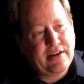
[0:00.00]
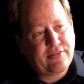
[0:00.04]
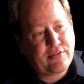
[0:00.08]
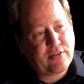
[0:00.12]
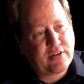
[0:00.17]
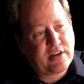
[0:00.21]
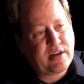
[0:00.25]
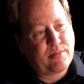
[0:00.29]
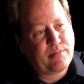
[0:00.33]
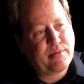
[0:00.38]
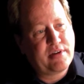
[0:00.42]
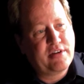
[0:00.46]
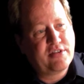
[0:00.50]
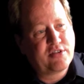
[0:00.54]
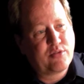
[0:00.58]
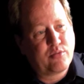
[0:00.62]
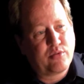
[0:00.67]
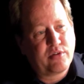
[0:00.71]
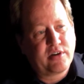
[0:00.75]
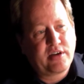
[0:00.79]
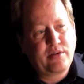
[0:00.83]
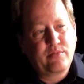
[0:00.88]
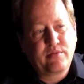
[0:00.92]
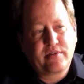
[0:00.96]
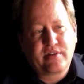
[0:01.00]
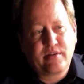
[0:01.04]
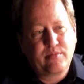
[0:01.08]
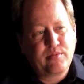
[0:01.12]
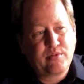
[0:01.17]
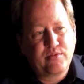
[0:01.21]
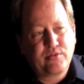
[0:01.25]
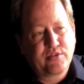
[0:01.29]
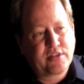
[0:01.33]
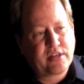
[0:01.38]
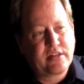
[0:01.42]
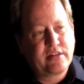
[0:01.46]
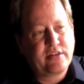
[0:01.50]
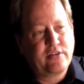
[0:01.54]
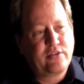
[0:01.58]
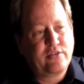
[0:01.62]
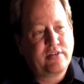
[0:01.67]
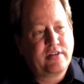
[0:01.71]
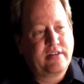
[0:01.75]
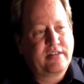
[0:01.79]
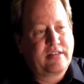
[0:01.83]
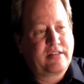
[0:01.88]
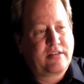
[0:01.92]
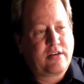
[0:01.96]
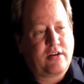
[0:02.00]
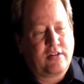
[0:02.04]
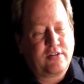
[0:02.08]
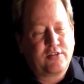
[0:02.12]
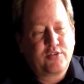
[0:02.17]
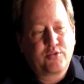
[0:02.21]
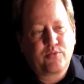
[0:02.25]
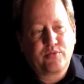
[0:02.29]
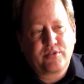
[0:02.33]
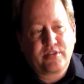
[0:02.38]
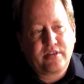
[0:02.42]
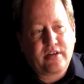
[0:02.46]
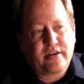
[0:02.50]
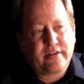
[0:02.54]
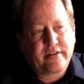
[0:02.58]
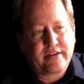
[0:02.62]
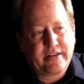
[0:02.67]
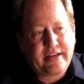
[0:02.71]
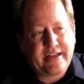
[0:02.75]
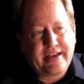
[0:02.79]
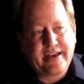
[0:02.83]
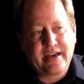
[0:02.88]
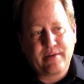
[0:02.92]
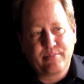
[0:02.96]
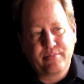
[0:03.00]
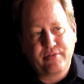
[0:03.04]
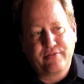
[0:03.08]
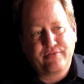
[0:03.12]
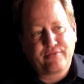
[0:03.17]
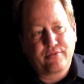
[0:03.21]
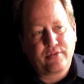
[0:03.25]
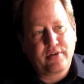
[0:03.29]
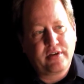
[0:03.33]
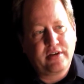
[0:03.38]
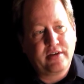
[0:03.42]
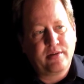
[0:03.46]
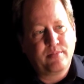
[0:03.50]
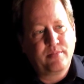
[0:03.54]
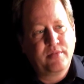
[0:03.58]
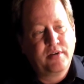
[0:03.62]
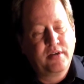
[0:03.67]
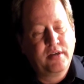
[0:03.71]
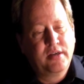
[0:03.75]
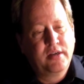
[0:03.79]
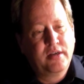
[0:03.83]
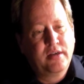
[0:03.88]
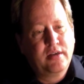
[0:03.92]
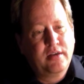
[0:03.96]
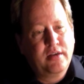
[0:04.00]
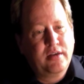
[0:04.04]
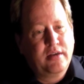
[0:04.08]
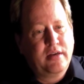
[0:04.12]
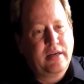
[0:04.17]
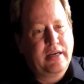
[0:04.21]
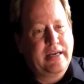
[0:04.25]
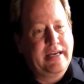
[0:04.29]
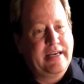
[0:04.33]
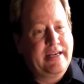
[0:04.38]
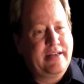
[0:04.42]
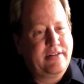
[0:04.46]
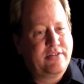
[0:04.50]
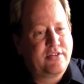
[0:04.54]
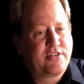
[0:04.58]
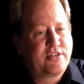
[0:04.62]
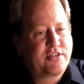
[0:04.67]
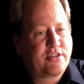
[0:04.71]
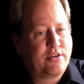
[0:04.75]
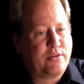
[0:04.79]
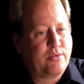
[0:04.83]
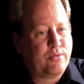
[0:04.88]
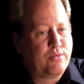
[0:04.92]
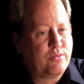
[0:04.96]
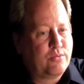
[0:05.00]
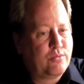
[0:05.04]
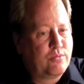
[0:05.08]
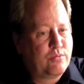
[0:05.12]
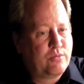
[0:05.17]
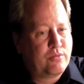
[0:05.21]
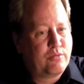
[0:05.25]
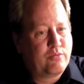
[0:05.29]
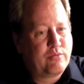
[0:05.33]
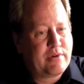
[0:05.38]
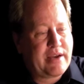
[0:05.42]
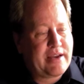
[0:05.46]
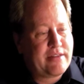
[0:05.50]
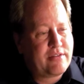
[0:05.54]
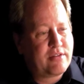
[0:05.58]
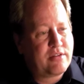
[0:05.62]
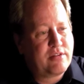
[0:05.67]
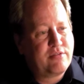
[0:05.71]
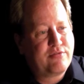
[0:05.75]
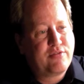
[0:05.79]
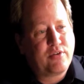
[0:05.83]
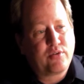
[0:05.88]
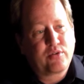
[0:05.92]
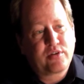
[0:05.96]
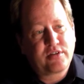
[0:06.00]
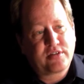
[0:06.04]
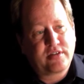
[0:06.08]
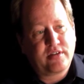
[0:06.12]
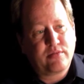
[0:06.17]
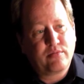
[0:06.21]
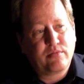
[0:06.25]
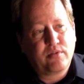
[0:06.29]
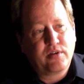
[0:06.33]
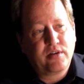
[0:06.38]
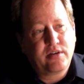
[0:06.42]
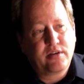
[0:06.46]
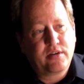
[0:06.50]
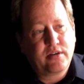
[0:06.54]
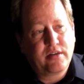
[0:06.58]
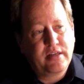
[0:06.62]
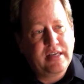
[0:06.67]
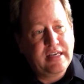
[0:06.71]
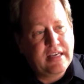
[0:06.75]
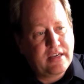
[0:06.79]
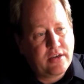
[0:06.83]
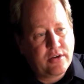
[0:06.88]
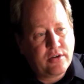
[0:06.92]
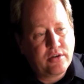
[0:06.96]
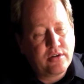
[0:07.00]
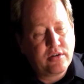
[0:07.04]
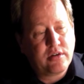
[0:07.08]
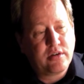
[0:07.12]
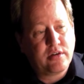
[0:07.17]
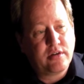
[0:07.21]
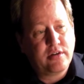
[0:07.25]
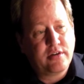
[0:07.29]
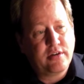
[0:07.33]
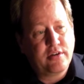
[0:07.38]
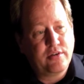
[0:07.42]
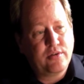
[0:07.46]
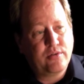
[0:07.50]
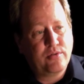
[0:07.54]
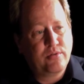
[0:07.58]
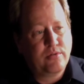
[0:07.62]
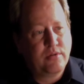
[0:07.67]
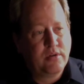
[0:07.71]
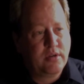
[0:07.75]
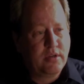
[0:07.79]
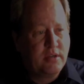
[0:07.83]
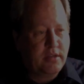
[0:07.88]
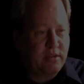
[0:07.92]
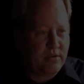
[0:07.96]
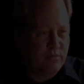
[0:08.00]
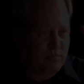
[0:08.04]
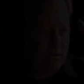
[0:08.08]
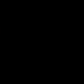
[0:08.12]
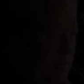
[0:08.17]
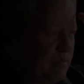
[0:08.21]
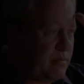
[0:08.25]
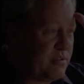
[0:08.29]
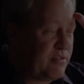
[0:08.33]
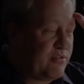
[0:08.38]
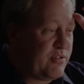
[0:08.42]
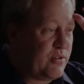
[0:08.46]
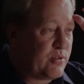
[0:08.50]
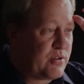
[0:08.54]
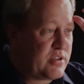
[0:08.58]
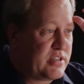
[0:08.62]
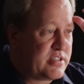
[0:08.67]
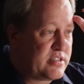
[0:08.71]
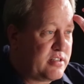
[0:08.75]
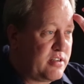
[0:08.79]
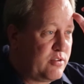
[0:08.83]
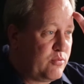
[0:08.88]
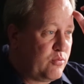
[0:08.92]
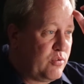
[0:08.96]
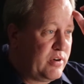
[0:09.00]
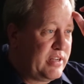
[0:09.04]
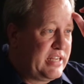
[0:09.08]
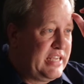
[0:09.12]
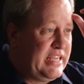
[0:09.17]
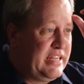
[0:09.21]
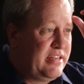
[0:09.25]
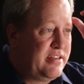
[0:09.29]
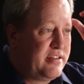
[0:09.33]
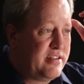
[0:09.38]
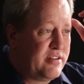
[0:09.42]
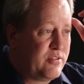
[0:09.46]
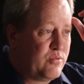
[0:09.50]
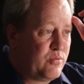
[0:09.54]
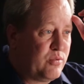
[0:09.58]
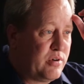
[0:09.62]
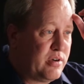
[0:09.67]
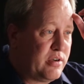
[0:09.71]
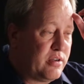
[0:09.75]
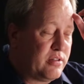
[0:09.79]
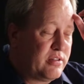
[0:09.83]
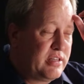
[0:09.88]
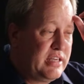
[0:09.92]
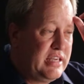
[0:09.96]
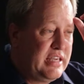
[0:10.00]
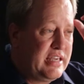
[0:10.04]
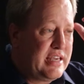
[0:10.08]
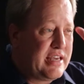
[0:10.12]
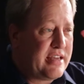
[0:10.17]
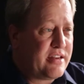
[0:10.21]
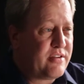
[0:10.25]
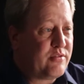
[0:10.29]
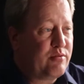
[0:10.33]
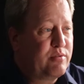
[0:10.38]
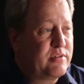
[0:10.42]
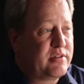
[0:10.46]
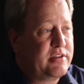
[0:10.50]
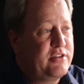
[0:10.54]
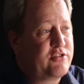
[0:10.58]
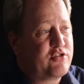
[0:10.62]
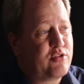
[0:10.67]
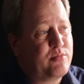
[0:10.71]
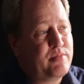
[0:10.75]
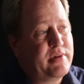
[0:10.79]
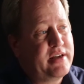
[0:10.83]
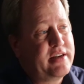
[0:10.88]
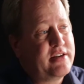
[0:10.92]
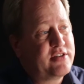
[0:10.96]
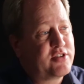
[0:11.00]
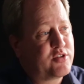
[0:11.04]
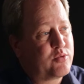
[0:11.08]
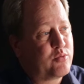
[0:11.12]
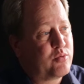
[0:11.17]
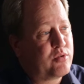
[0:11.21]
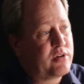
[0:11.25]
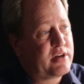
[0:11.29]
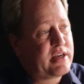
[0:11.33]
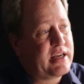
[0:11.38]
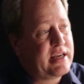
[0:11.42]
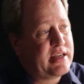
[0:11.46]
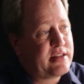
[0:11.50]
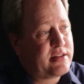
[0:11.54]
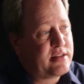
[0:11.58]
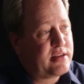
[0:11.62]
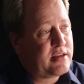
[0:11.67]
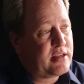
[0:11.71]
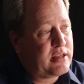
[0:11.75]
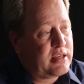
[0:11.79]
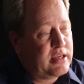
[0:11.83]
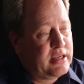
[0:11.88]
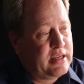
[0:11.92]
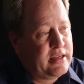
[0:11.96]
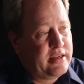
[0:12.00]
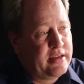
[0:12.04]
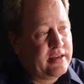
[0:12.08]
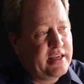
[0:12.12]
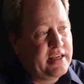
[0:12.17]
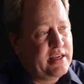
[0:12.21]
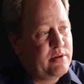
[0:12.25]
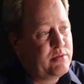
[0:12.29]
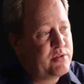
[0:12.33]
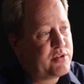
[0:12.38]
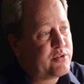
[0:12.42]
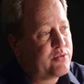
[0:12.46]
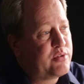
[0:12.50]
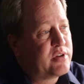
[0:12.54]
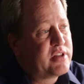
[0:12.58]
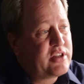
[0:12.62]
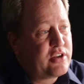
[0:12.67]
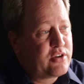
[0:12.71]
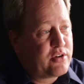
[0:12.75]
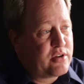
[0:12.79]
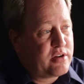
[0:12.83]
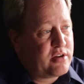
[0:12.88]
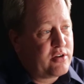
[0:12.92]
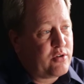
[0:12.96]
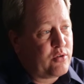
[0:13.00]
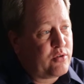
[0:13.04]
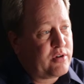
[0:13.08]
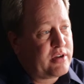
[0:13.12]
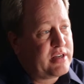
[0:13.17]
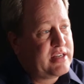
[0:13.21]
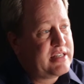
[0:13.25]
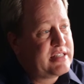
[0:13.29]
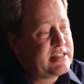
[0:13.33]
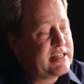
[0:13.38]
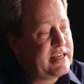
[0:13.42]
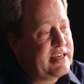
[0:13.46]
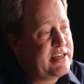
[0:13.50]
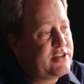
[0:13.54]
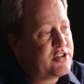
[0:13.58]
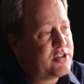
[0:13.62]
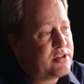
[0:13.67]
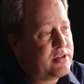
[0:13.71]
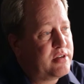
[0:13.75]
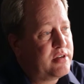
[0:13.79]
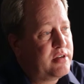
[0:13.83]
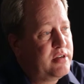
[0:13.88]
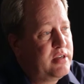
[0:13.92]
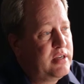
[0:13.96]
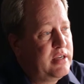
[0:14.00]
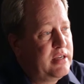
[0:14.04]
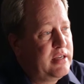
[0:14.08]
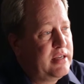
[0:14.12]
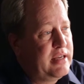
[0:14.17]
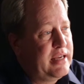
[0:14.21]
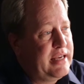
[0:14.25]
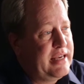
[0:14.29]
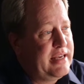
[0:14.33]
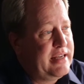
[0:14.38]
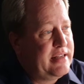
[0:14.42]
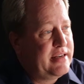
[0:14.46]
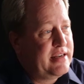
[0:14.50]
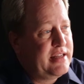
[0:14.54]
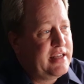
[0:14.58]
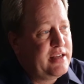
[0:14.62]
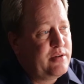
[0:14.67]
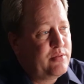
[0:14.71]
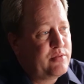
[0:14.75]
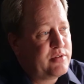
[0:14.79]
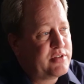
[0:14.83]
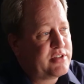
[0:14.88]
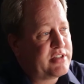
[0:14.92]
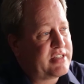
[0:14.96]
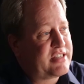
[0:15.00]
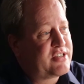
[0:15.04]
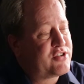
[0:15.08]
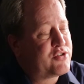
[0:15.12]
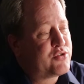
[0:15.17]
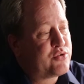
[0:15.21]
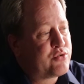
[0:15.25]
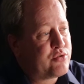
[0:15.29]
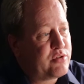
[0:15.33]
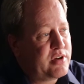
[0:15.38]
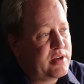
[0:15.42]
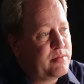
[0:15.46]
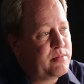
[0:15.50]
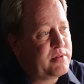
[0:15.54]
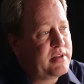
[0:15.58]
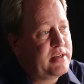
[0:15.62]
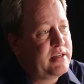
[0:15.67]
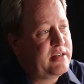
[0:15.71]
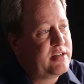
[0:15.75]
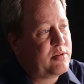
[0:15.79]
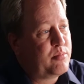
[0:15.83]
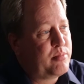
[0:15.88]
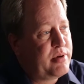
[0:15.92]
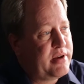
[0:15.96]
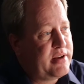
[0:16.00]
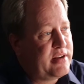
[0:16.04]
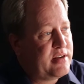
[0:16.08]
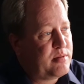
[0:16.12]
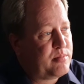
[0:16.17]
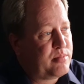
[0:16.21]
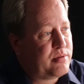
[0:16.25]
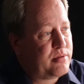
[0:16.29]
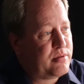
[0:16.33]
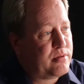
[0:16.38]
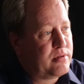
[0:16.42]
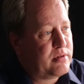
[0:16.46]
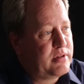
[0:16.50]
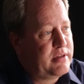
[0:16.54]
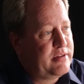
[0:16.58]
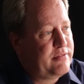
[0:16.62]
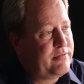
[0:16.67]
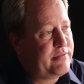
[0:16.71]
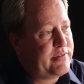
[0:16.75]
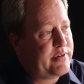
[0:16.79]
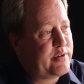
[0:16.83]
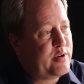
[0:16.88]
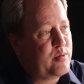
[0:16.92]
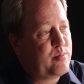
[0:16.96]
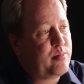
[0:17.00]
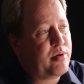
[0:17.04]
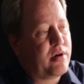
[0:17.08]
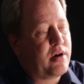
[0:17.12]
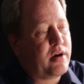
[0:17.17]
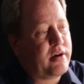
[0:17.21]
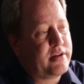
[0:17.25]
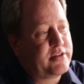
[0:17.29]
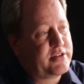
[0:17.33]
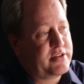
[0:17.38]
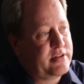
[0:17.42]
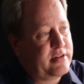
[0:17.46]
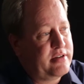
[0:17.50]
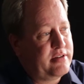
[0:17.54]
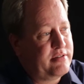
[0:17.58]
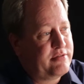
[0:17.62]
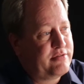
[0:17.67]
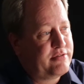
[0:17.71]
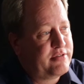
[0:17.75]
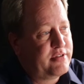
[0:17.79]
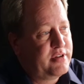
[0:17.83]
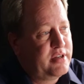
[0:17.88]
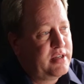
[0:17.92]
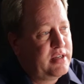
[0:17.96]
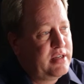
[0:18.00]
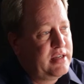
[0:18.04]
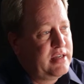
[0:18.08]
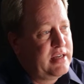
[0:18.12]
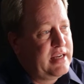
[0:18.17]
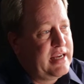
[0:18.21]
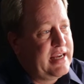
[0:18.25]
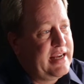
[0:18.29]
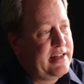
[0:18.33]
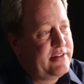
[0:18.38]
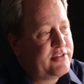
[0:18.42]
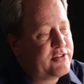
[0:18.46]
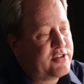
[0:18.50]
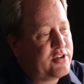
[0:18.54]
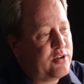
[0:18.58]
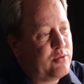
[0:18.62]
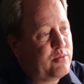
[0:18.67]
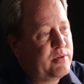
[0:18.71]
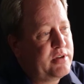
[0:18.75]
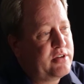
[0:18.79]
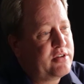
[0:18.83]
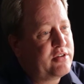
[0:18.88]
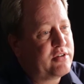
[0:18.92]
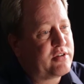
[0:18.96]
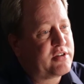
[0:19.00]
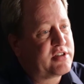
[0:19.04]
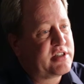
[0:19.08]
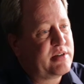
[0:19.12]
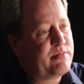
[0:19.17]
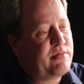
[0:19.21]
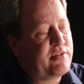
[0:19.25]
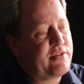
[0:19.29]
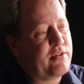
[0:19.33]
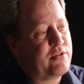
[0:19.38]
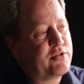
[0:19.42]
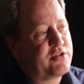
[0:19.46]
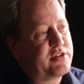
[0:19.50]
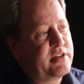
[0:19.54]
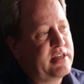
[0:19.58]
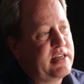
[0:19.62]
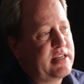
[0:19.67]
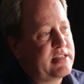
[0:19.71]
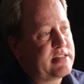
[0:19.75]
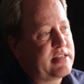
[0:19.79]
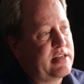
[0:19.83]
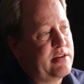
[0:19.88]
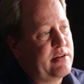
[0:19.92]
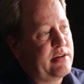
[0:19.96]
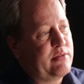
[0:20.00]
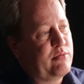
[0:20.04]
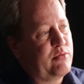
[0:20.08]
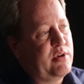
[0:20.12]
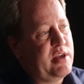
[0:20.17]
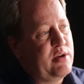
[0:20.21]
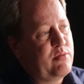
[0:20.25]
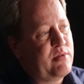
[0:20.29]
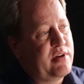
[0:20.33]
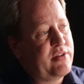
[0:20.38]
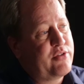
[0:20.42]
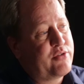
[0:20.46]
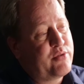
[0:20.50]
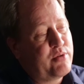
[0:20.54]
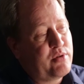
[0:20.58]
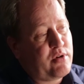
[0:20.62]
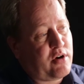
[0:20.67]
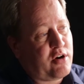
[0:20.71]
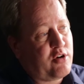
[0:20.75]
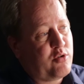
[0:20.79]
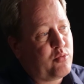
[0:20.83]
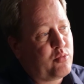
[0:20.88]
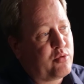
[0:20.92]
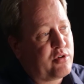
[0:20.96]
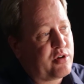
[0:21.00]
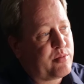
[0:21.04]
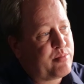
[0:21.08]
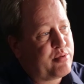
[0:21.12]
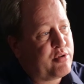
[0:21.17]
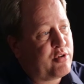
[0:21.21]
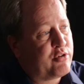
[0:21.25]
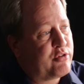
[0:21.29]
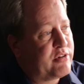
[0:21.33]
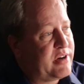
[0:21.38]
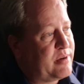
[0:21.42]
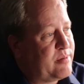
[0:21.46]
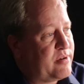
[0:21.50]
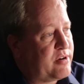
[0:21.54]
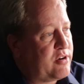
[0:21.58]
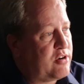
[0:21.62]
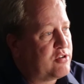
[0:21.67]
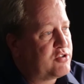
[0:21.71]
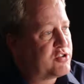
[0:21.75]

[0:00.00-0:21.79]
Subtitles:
after a couple of years working with him, it was clear that college was not going to happen for him. And so rather than focus on what he couldn't do, we were able to focus on what he did well. He had a really tremendous work ethic. He was really good at organization, and he was extremely dependable and very positive. And so we took some of those things, and he went through our work program at